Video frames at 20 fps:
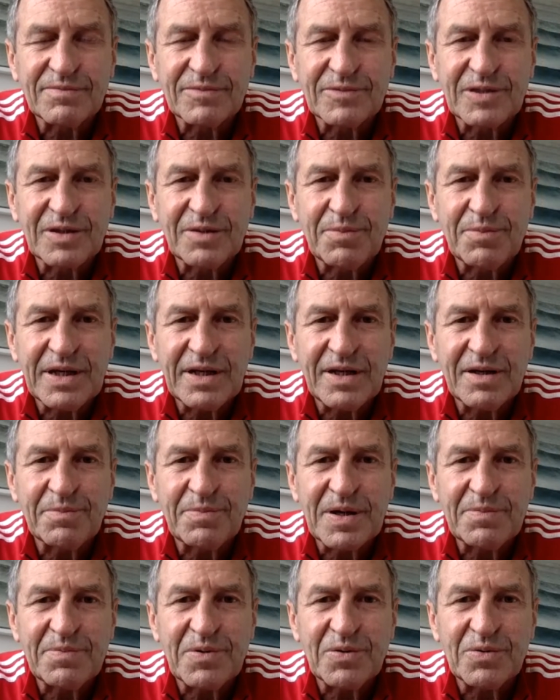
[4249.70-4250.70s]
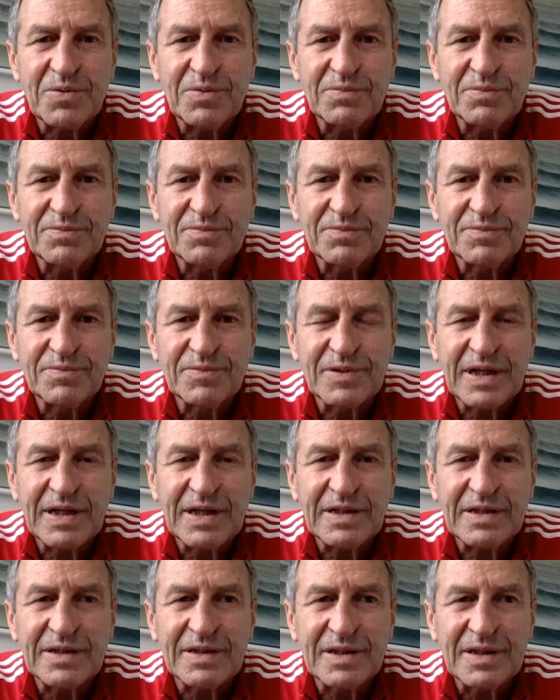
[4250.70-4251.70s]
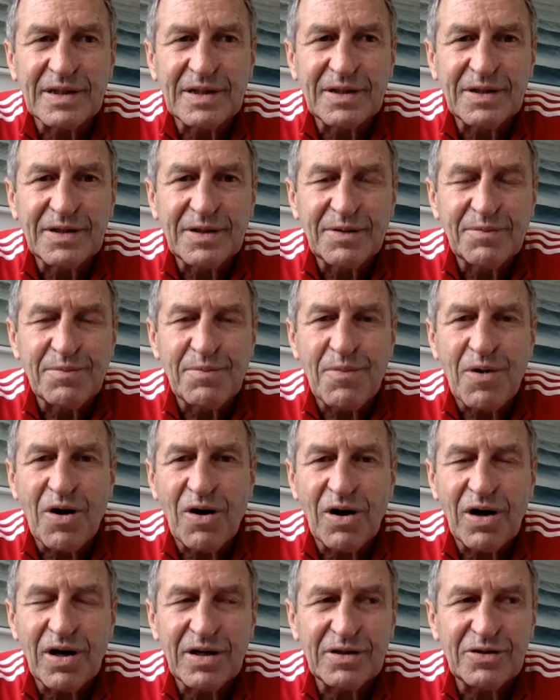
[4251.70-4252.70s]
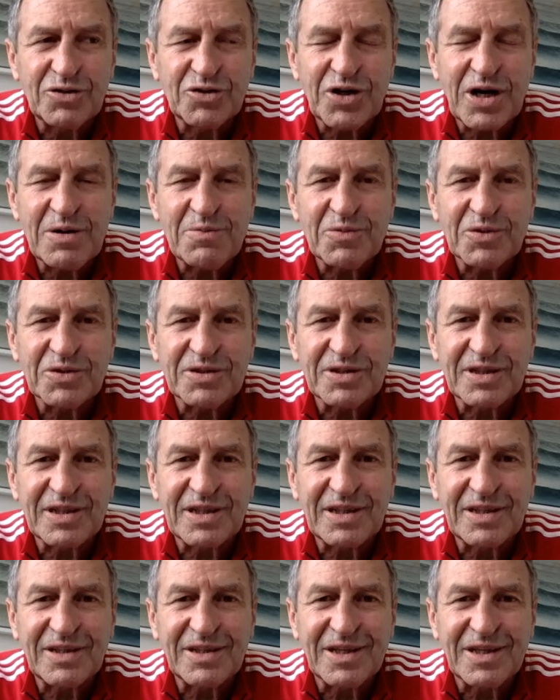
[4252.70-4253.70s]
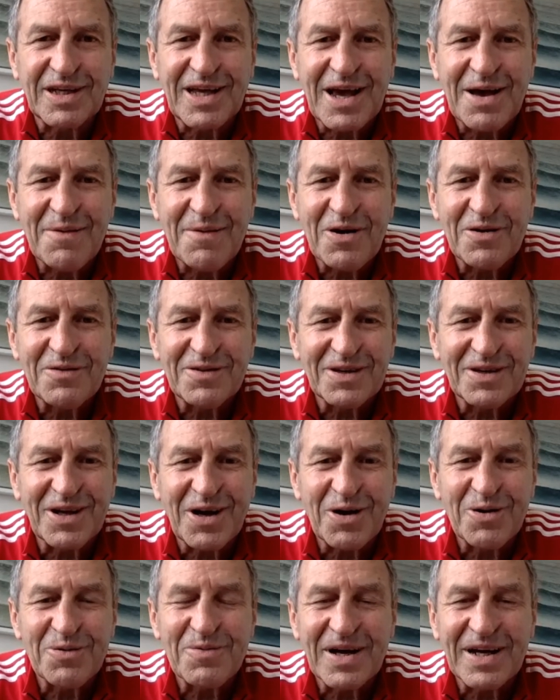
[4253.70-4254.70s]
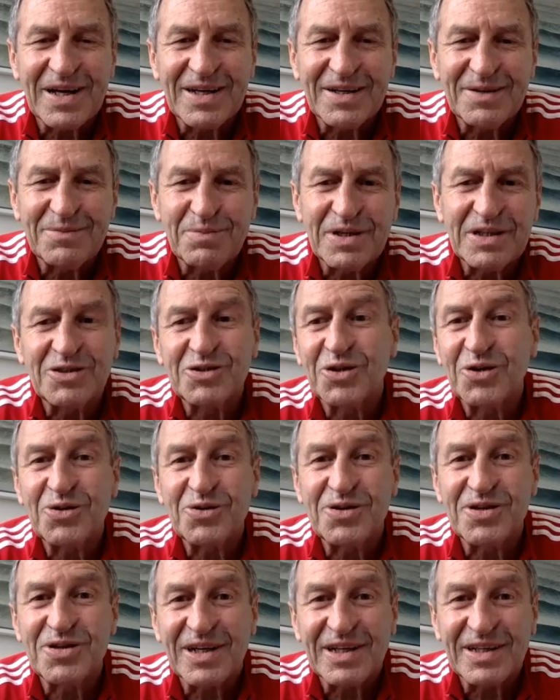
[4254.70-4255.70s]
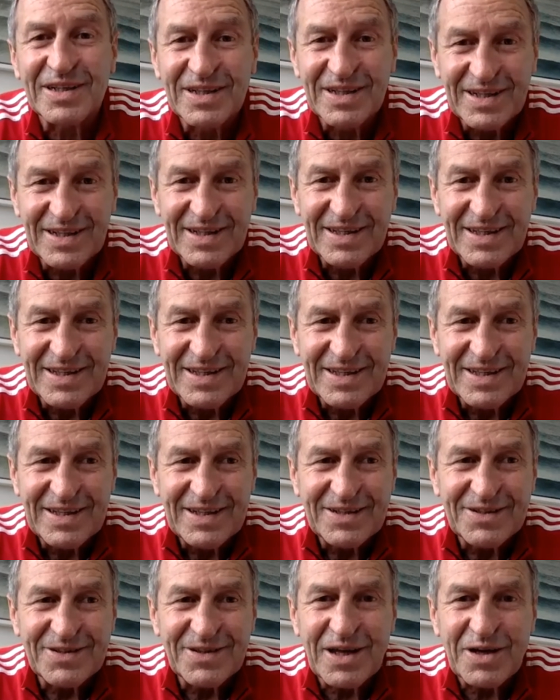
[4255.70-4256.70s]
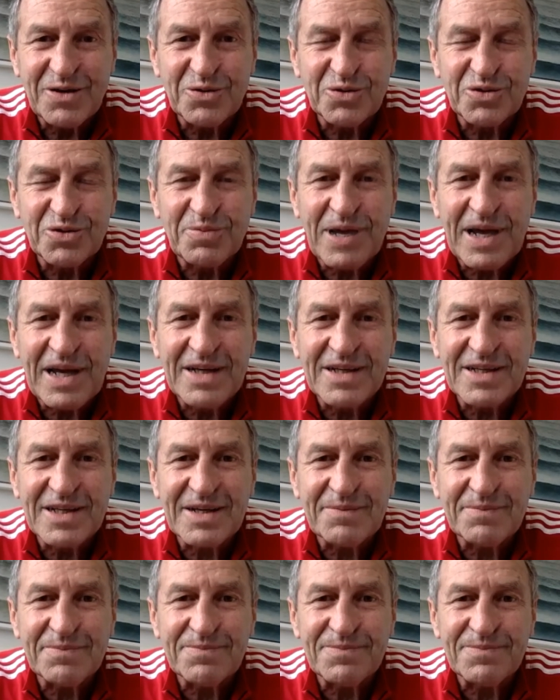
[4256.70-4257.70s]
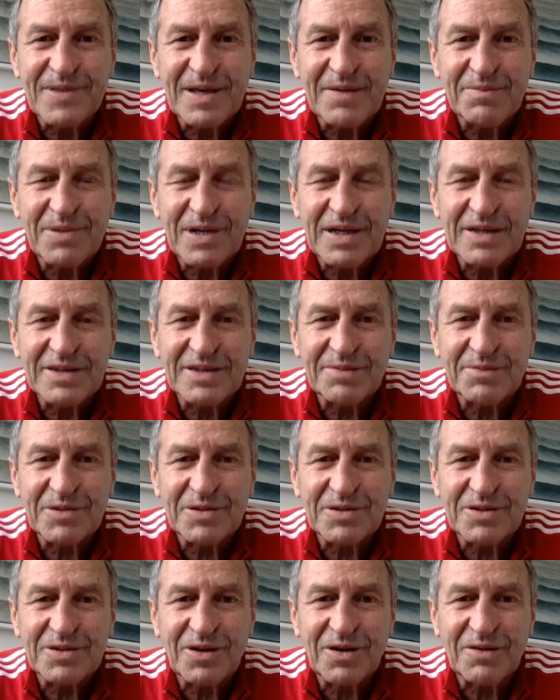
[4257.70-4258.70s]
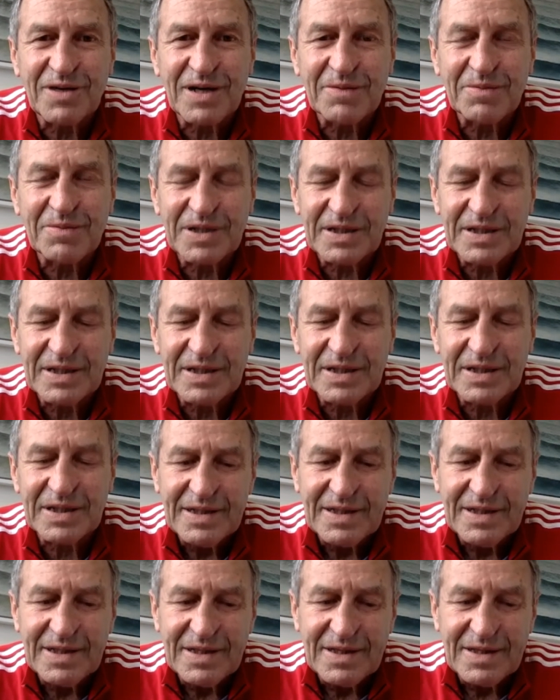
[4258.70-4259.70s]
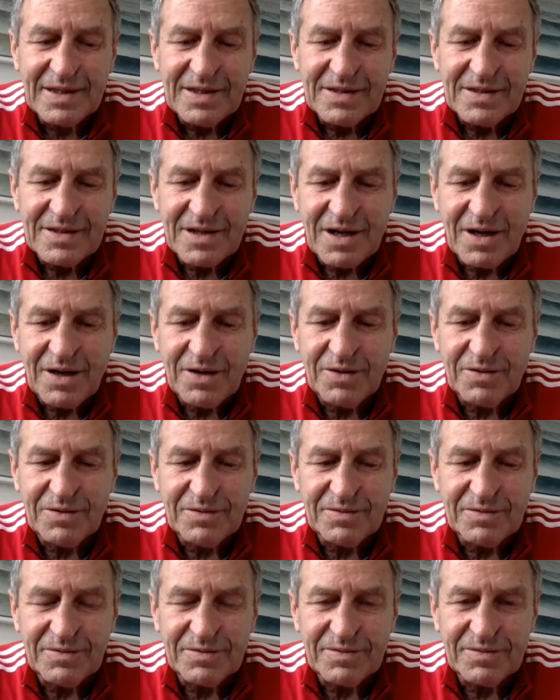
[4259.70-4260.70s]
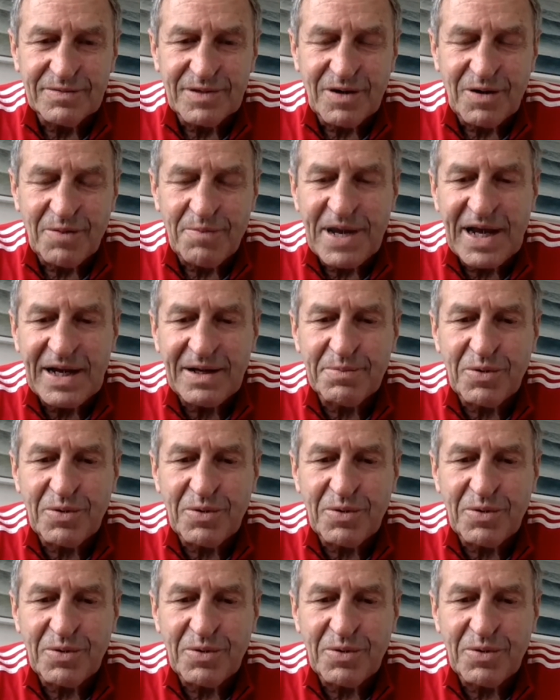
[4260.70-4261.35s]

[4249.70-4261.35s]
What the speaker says: media people that my dream was to come over to Kobe and be true to that All Japan team and play a similar style of rugby. So I banned